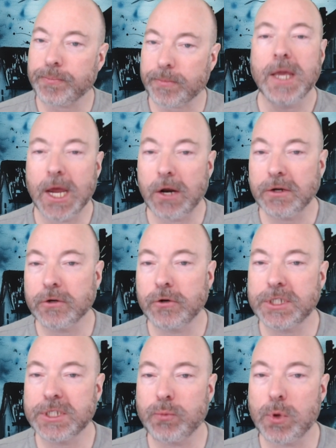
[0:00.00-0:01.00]

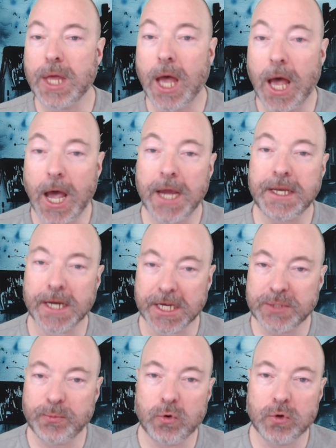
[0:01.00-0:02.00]
Characters with high
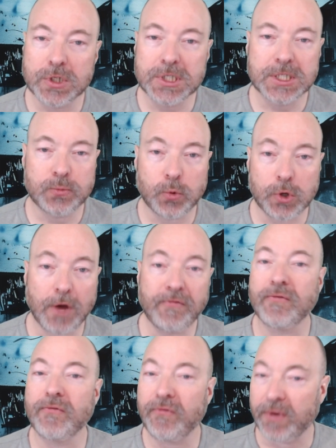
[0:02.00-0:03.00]
dice pools would
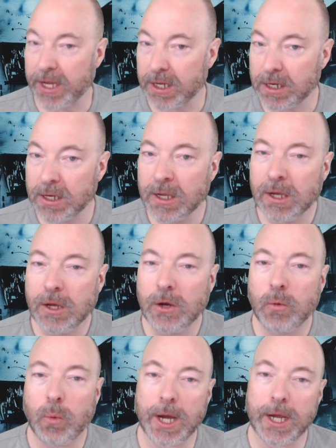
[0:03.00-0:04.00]
often fail,
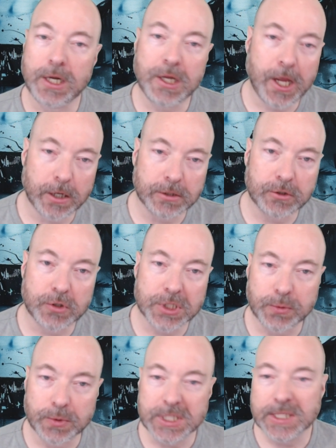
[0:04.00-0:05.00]
while
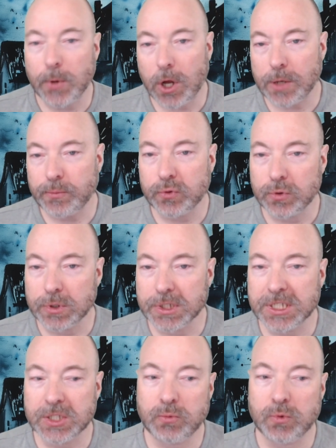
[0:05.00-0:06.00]
characters with small
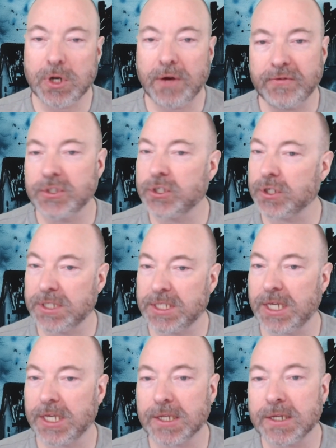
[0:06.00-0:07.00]
pools would often
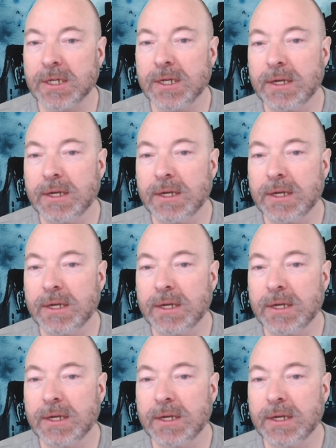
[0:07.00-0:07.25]
succeed.